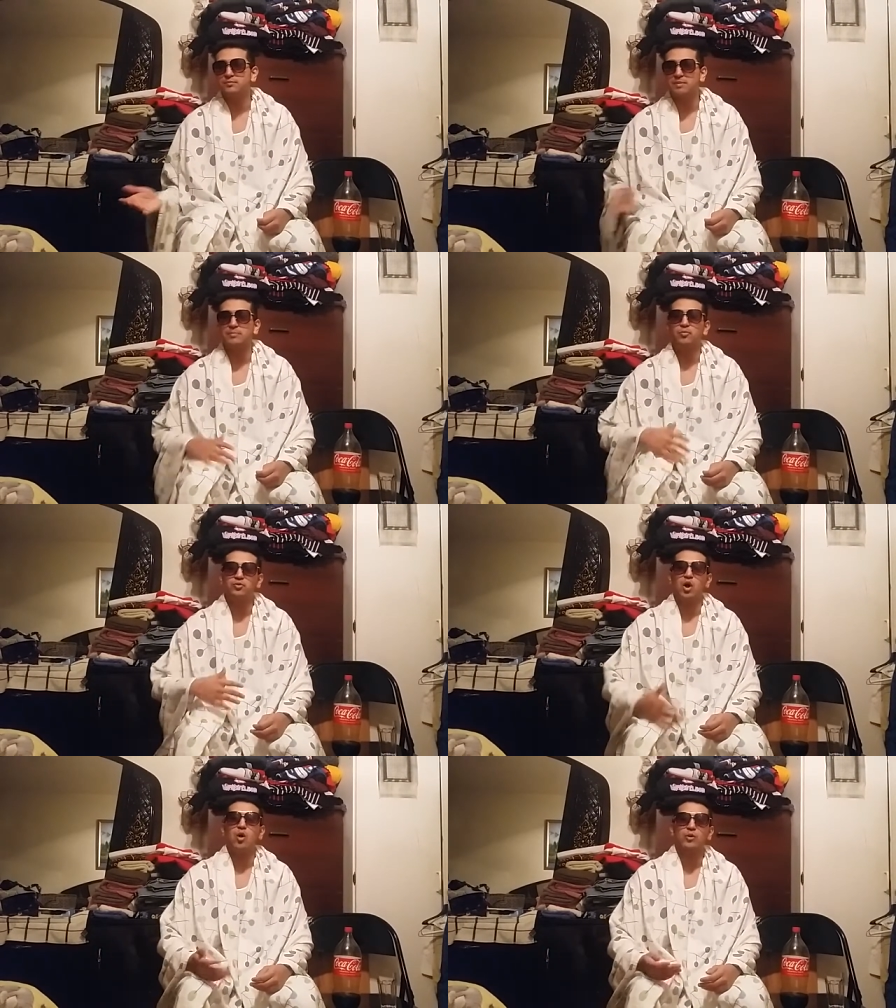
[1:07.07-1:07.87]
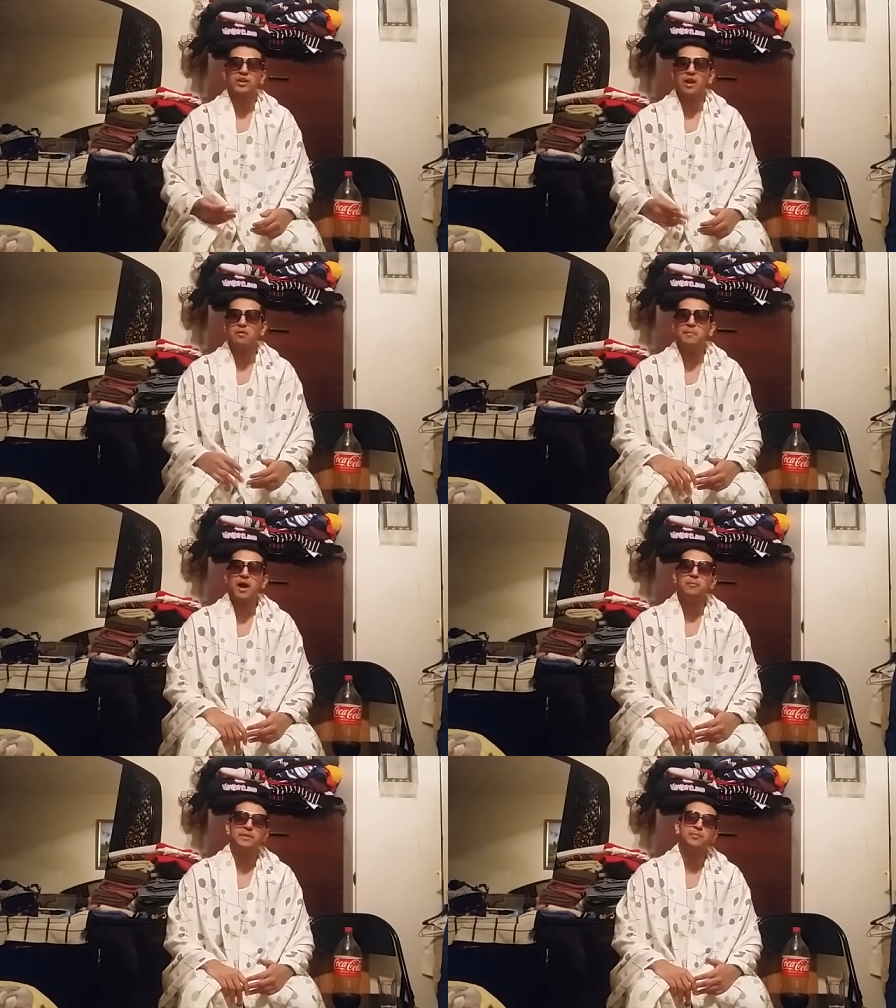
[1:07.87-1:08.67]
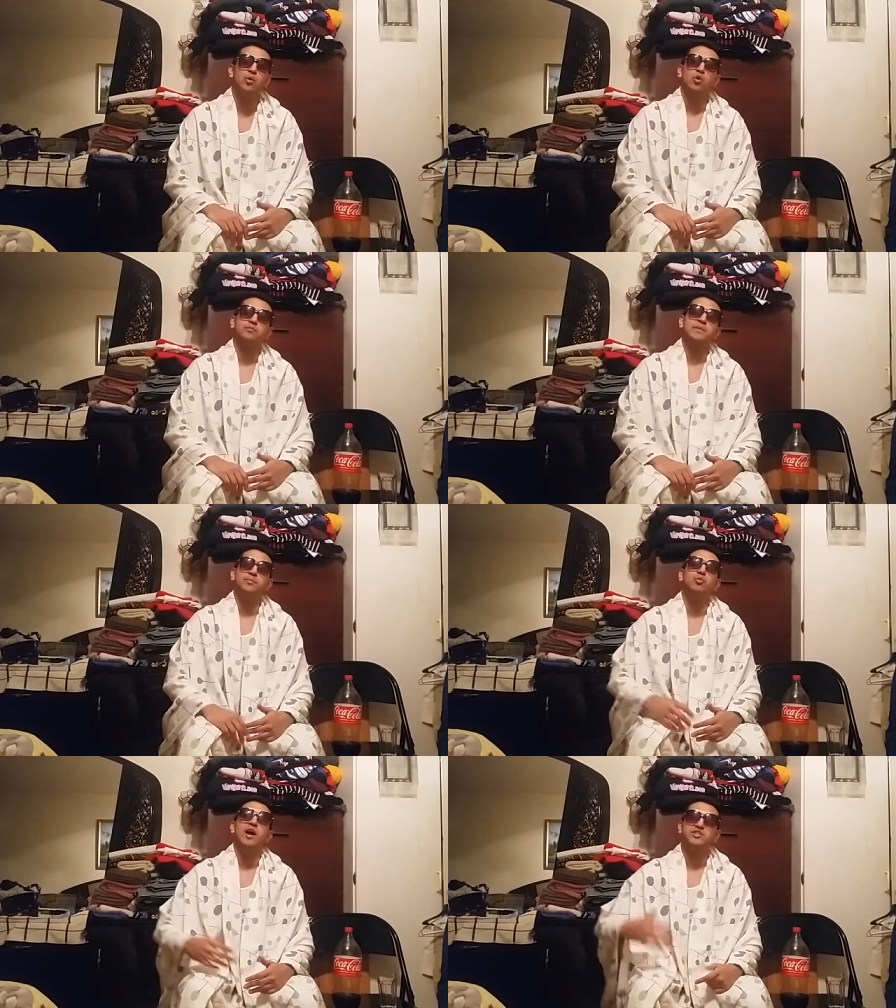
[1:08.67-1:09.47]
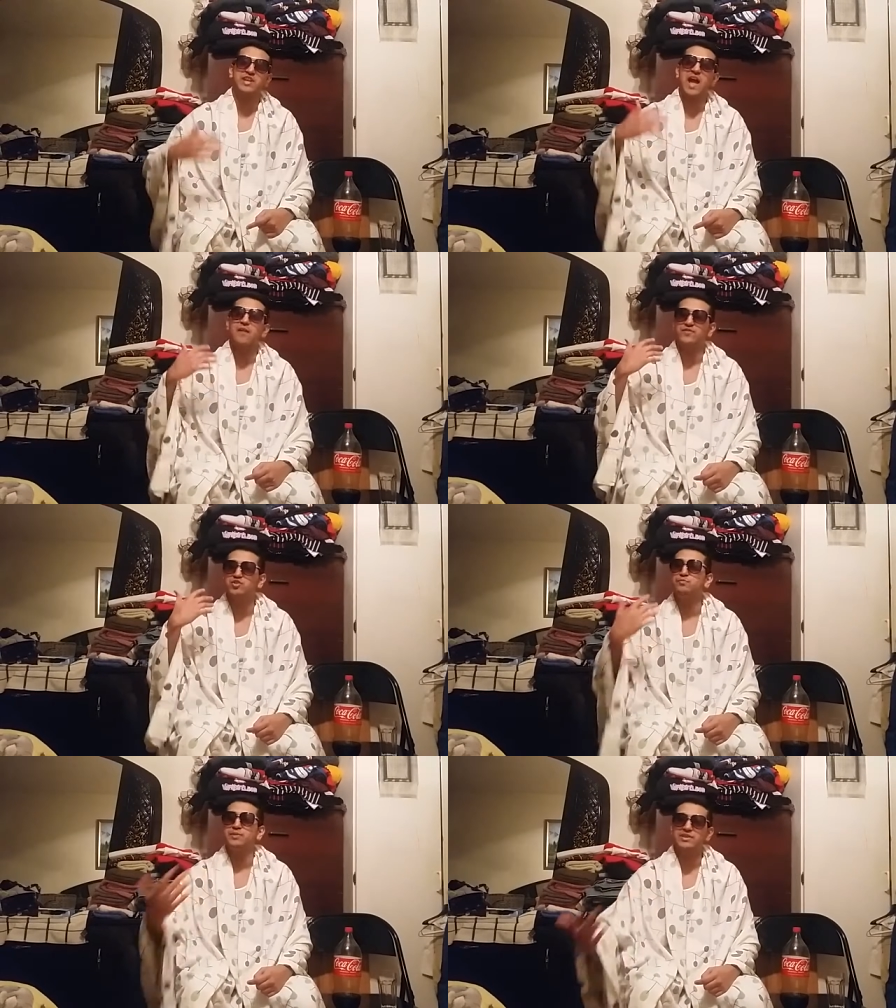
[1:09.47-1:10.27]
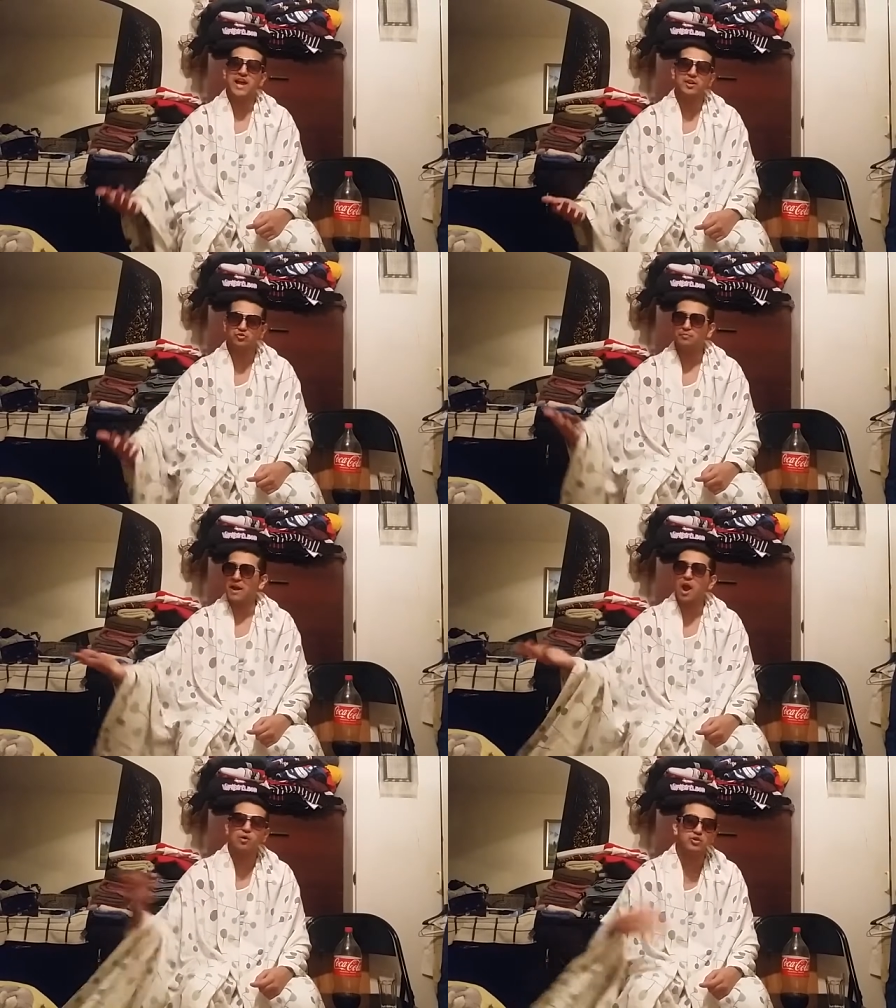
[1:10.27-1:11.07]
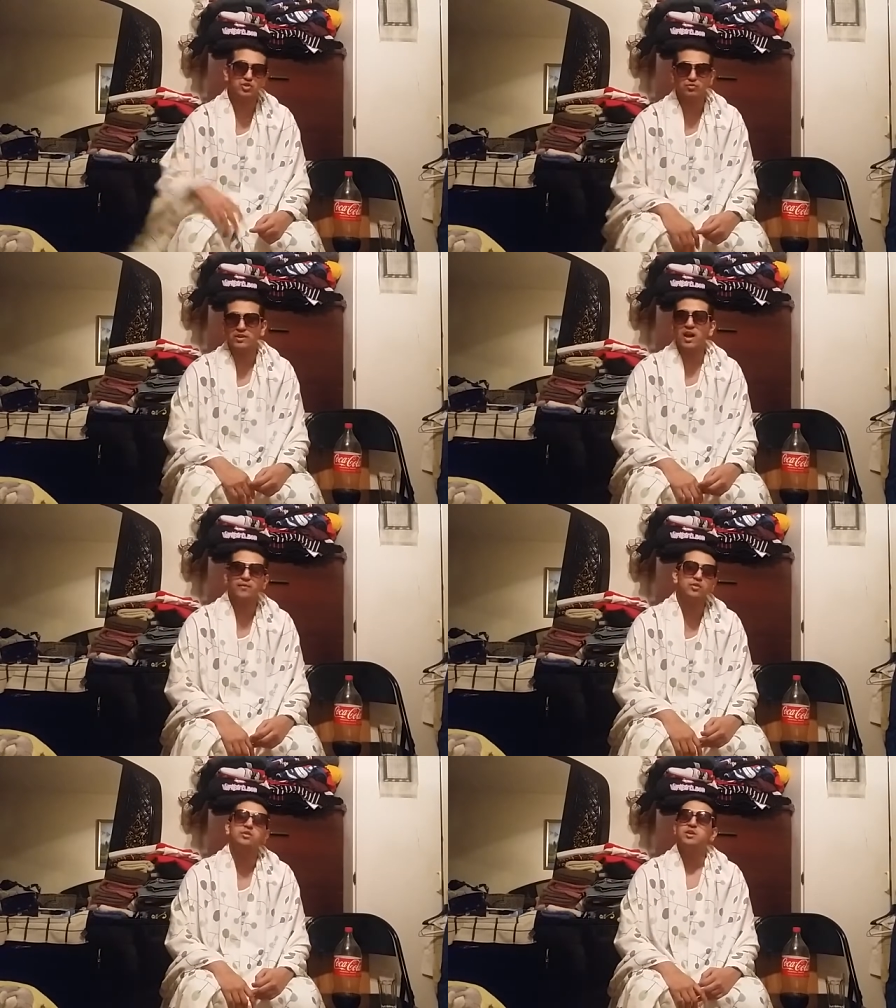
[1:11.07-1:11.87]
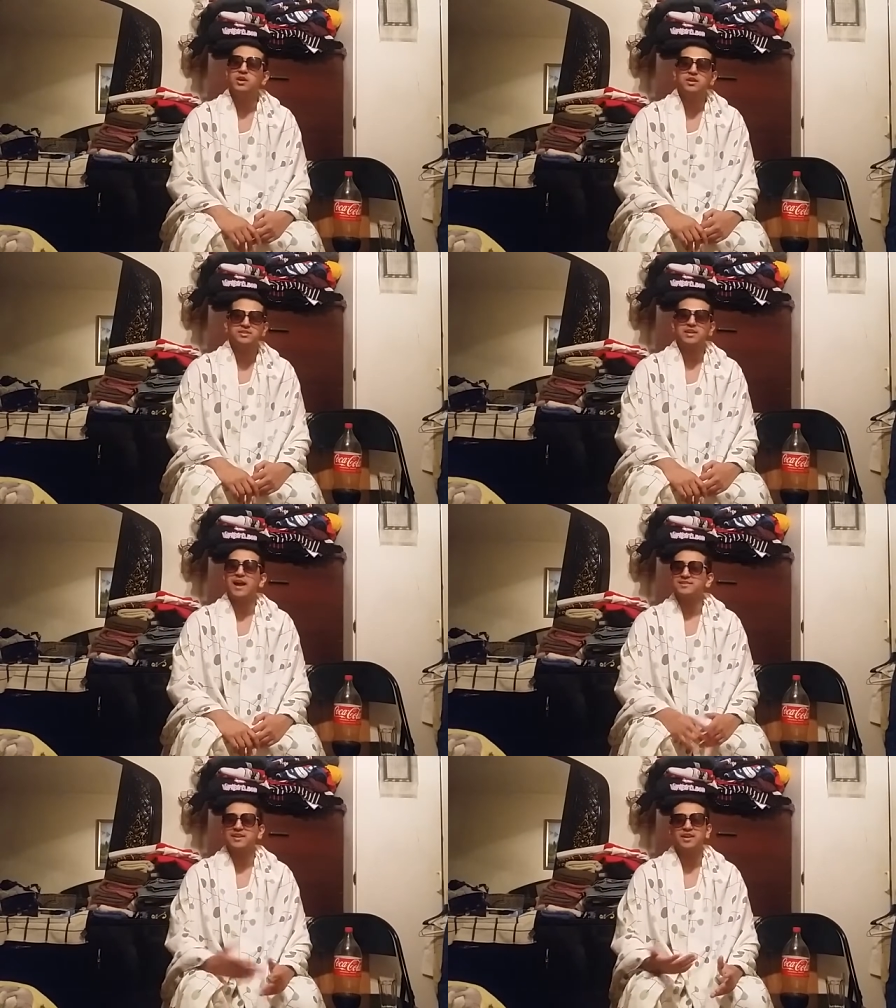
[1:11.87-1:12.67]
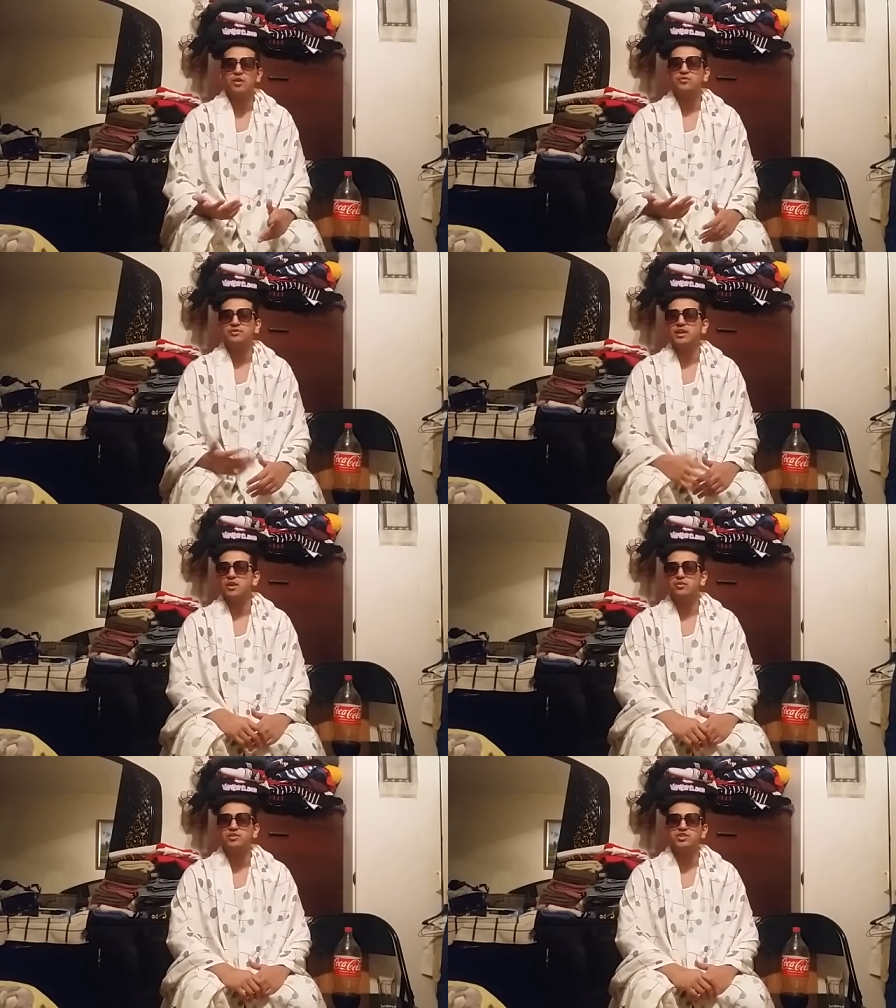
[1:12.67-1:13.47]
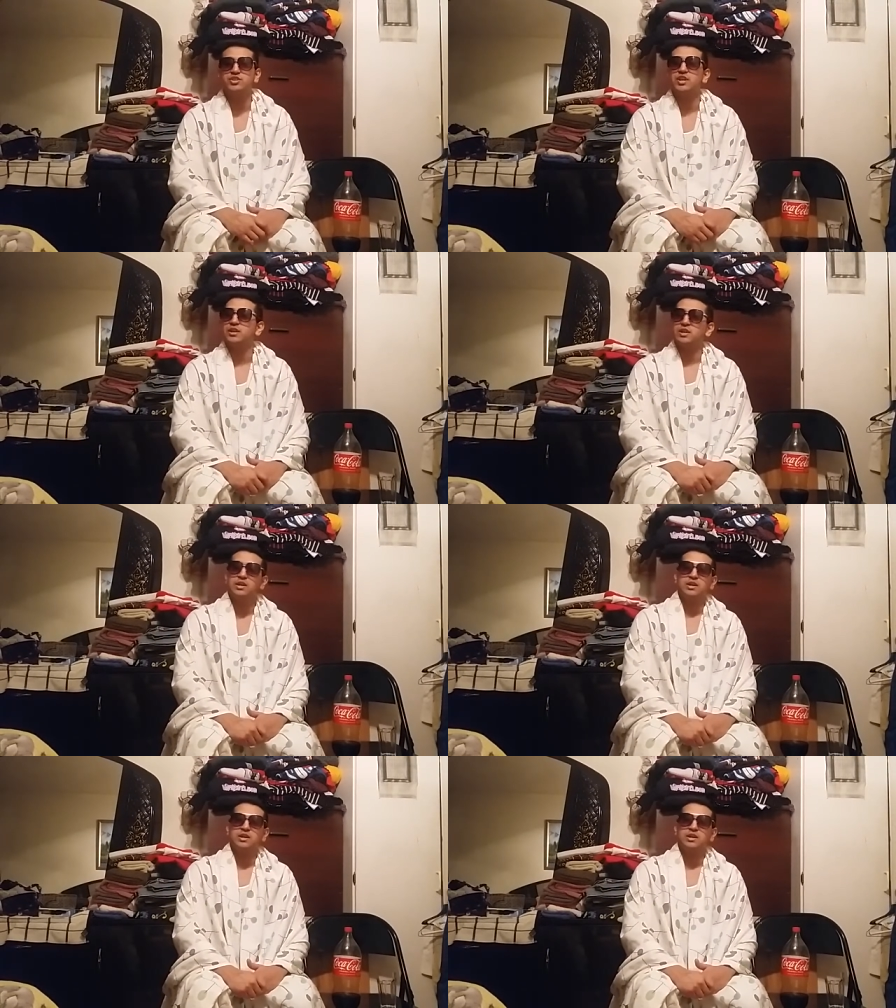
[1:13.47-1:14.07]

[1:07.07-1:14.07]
people know or care about, people, or people who actually have supernatural powers or whatever. So guys like Undertaker and shit.